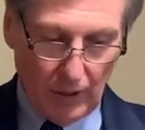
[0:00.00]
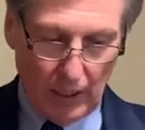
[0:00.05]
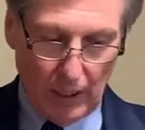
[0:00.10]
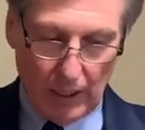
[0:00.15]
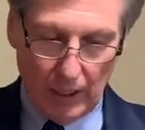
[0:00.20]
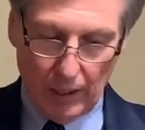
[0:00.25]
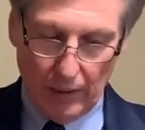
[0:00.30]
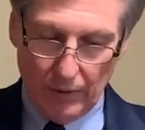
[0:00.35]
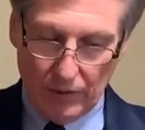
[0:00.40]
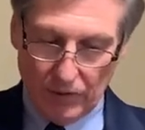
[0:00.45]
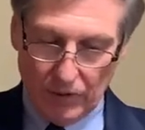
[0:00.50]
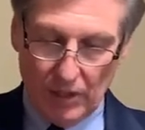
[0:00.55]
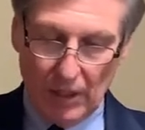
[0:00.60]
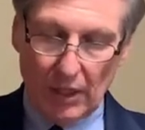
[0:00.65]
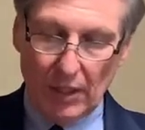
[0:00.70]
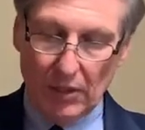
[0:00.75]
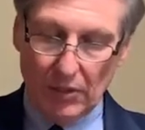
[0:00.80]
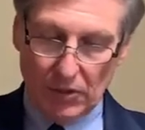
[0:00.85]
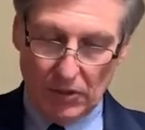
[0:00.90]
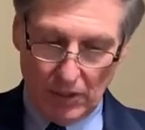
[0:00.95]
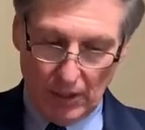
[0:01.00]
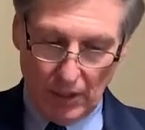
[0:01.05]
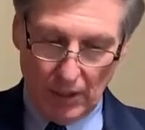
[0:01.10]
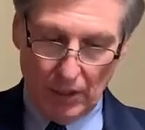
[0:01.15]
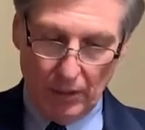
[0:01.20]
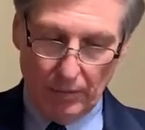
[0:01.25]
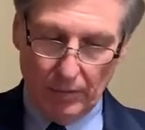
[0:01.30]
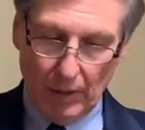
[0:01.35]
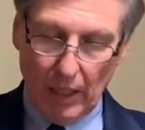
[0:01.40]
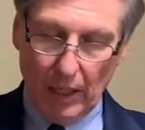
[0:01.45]
The
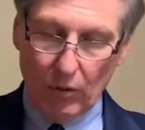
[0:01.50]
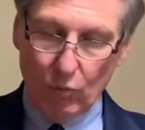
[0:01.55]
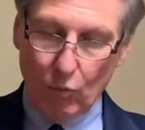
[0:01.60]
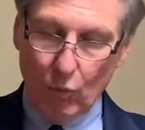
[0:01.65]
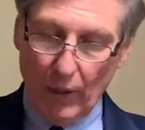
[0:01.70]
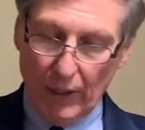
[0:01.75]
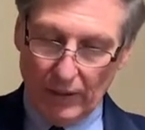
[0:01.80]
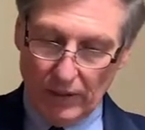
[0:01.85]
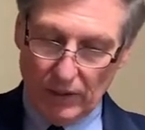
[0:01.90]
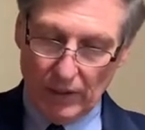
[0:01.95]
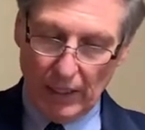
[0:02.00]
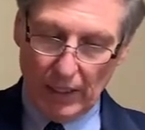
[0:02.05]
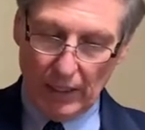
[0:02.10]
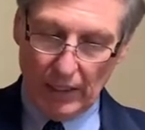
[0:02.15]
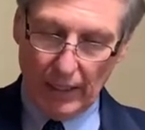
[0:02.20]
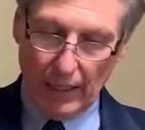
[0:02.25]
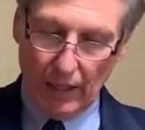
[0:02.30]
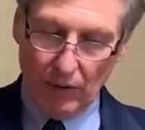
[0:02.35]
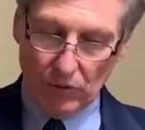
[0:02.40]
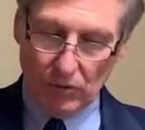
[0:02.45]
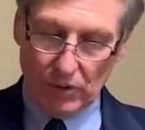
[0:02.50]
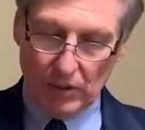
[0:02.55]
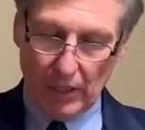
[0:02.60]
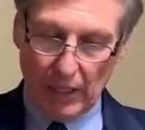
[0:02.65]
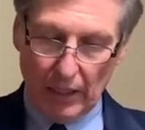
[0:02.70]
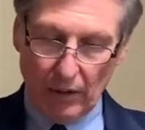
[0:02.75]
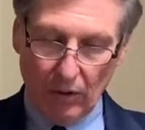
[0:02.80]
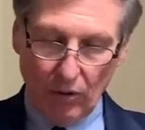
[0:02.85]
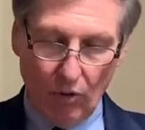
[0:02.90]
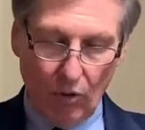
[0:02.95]
CDC on Wednesday announced
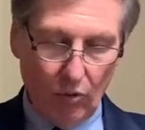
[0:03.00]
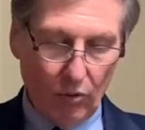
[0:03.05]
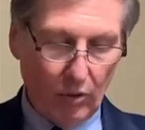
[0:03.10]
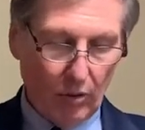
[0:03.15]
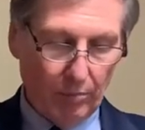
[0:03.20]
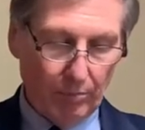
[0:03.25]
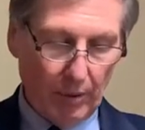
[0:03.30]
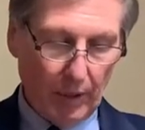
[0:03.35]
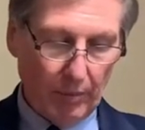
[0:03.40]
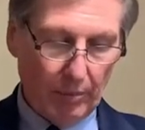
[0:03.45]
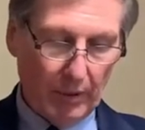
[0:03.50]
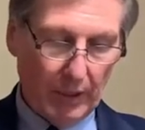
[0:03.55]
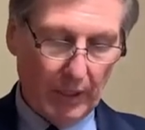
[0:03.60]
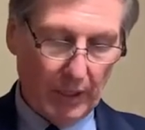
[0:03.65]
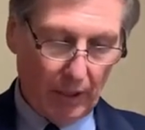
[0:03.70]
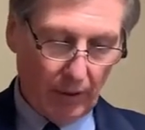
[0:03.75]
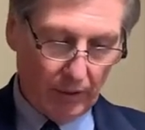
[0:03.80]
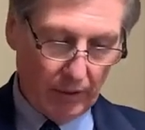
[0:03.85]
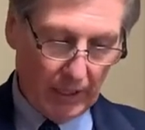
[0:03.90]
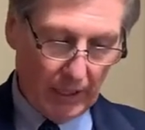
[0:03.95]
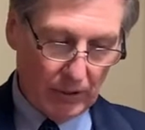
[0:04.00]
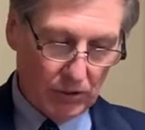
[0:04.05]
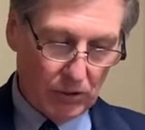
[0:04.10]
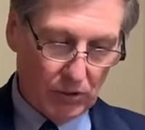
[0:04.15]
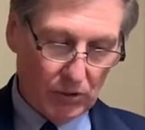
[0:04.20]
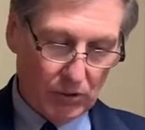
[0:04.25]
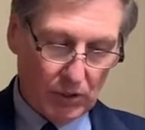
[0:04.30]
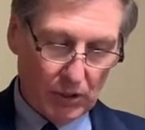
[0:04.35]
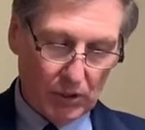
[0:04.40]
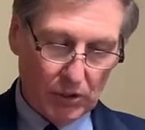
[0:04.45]
that local public health
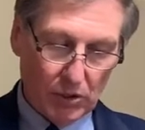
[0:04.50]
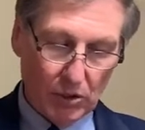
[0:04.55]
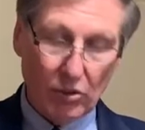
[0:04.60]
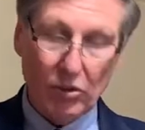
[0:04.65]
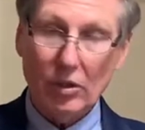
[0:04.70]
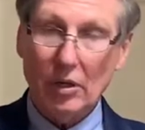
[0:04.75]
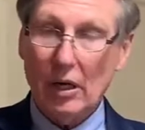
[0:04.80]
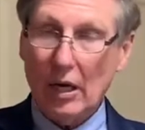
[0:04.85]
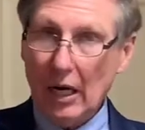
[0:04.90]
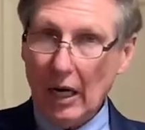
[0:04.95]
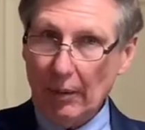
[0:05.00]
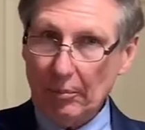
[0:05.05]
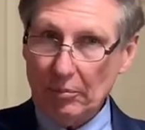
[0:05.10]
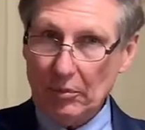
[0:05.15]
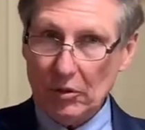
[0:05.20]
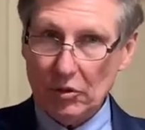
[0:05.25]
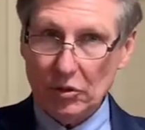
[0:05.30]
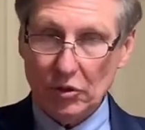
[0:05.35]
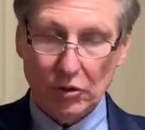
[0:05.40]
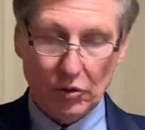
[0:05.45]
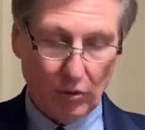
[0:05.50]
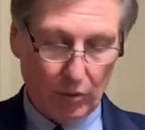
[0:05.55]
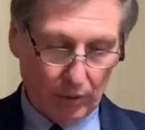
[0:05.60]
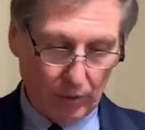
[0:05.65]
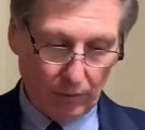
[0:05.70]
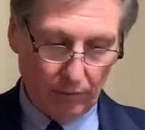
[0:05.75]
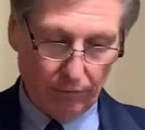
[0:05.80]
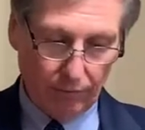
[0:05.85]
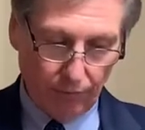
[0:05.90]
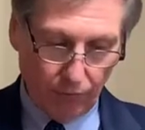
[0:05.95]
agencies could opt to
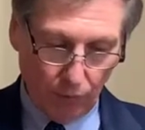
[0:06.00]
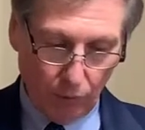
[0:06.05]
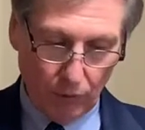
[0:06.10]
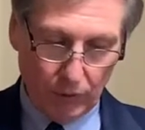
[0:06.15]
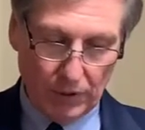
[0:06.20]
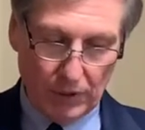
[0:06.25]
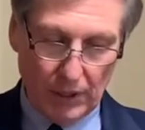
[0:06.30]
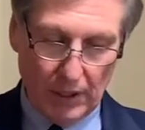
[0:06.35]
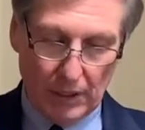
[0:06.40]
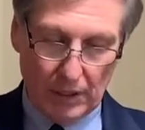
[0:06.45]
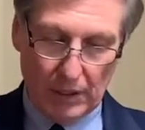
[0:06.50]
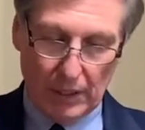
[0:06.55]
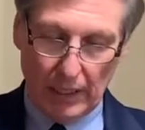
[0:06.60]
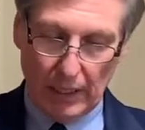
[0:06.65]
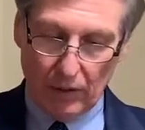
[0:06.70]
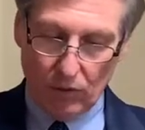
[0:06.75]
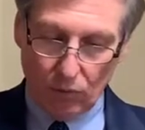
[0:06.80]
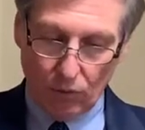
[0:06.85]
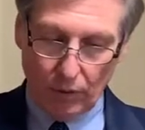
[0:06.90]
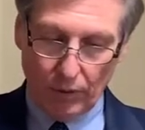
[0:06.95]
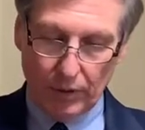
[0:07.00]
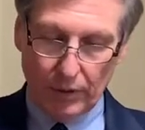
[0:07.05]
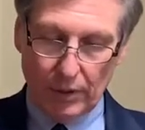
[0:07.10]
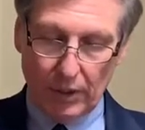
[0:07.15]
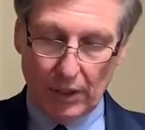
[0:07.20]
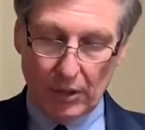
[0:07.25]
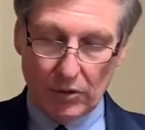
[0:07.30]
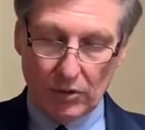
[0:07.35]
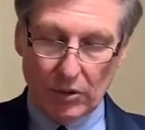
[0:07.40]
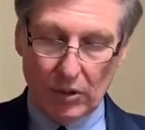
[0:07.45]
shorten 14-day
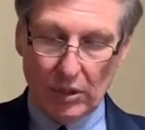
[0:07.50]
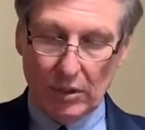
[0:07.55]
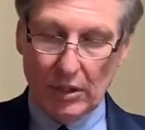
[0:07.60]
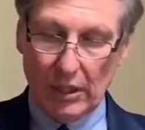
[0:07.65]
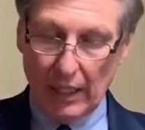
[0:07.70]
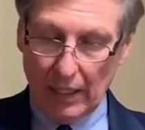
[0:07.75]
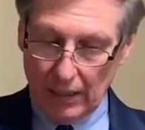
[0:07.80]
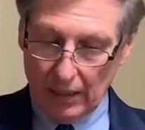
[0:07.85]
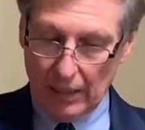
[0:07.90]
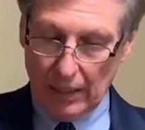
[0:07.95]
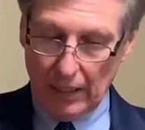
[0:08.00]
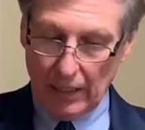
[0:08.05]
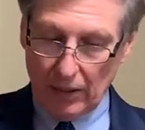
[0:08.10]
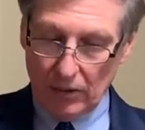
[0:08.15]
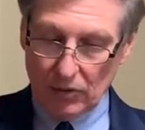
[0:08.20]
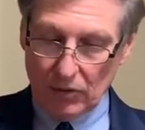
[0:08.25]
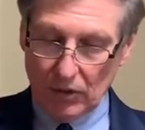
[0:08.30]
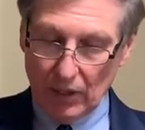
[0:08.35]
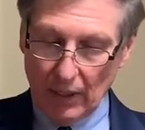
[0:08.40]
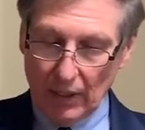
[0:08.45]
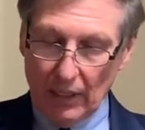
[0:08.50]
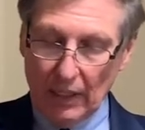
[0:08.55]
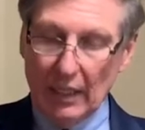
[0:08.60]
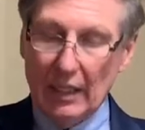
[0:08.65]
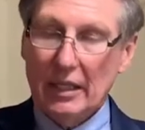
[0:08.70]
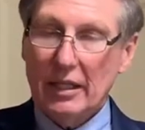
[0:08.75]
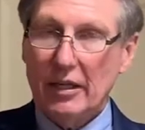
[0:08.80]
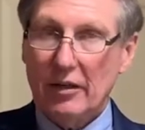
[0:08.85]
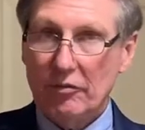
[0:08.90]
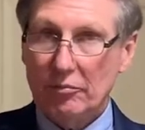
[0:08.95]
quarantines to 10 days
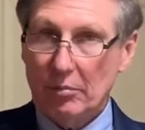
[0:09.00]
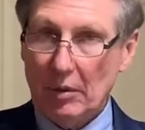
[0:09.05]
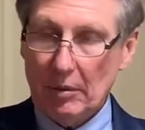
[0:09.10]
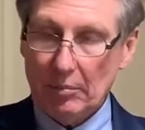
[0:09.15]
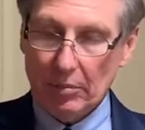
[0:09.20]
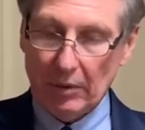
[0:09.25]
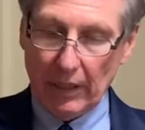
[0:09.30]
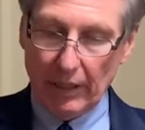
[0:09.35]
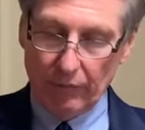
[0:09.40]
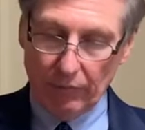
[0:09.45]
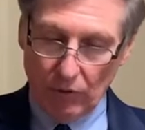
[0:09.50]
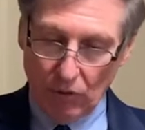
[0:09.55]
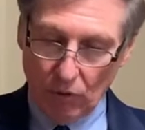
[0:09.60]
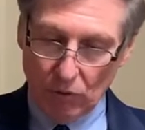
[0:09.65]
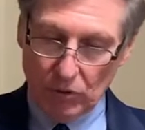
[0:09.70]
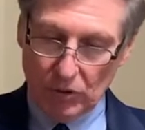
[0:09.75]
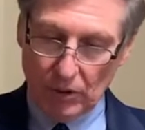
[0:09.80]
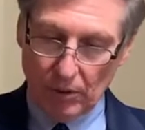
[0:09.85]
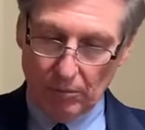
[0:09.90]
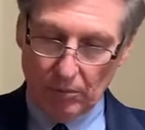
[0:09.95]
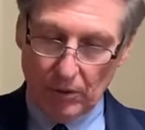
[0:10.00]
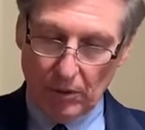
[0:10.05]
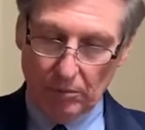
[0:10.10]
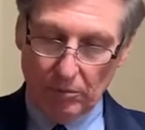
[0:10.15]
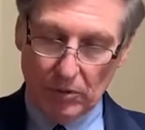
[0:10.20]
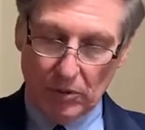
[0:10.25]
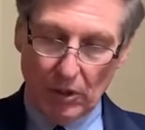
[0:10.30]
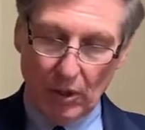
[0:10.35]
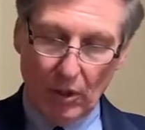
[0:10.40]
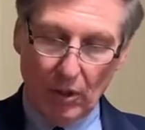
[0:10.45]
if people have no
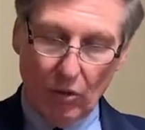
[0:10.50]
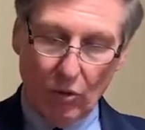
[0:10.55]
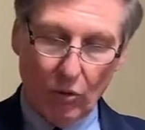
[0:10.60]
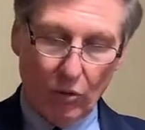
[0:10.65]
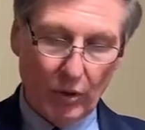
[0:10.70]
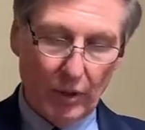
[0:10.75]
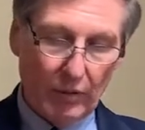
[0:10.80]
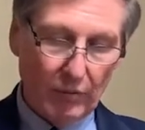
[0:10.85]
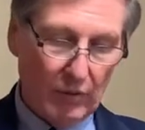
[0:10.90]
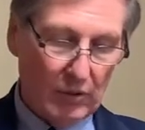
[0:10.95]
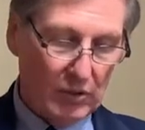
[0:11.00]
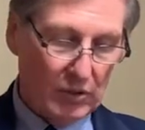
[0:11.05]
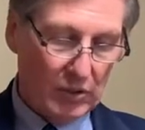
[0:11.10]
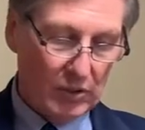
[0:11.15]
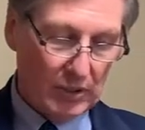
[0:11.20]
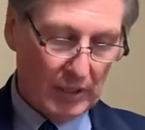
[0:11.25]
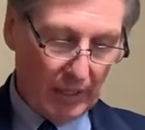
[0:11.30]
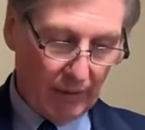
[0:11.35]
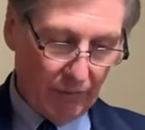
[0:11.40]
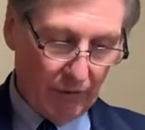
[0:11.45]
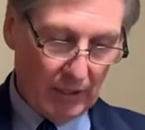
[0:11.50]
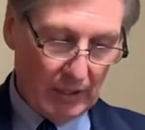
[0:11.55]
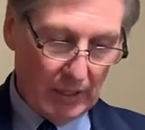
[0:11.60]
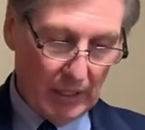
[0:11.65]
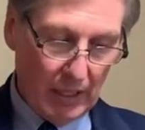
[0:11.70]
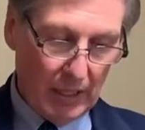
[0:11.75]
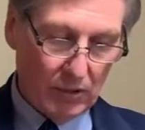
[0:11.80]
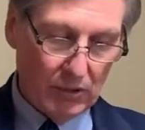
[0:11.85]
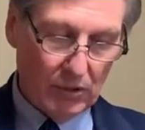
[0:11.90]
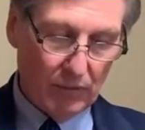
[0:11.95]
symptoms, or even 7
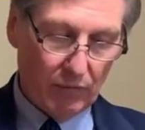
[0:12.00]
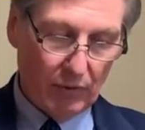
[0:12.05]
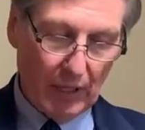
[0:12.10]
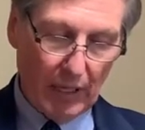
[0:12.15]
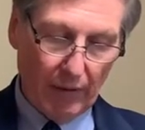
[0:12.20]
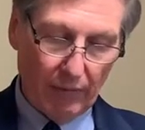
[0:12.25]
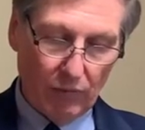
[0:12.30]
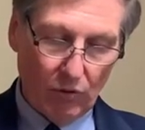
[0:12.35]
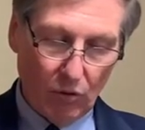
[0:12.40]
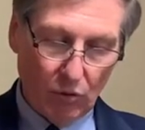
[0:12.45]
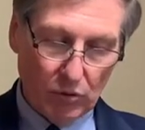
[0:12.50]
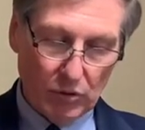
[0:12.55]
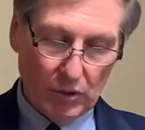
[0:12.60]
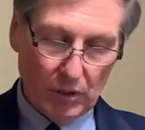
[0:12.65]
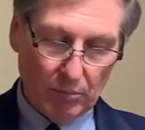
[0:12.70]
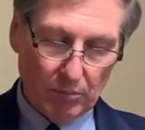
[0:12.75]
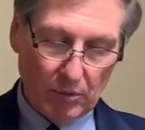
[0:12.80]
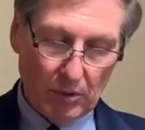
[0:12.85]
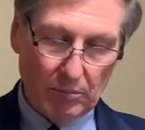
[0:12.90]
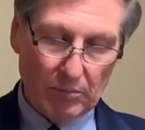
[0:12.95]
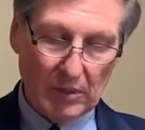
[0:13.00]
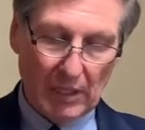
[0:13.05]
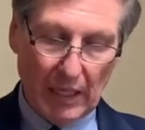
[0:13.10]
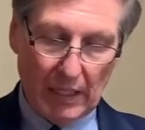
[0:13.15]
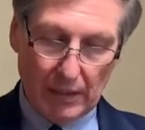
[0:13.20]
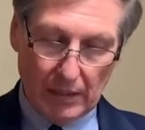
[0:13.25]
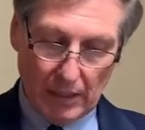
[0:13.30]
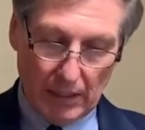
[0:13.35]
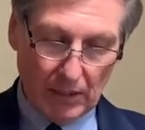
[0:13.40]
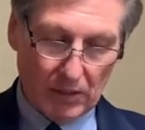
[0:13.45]
days if they have no symptoms
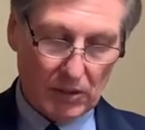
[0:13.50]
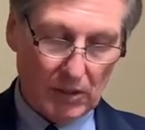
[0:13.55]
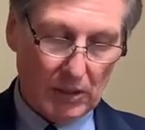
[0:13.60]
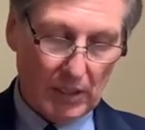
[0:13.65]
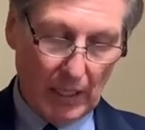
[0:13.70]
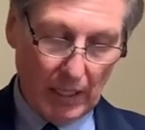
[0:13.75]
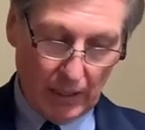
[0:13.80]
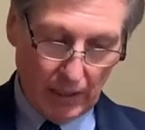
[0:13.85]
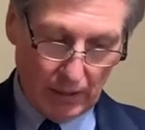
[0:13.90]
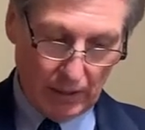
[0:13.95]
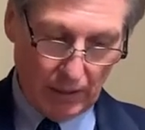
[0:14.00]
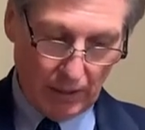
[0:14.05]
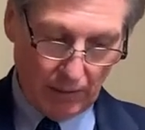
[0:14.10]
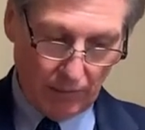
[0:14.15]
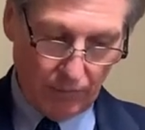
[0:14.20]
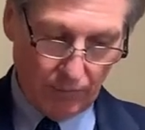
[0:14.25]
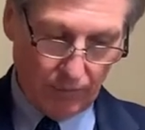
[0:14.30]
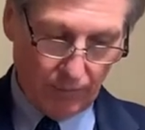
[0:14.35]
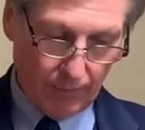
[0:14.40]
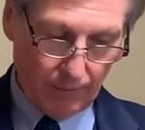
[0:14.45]
and test negative.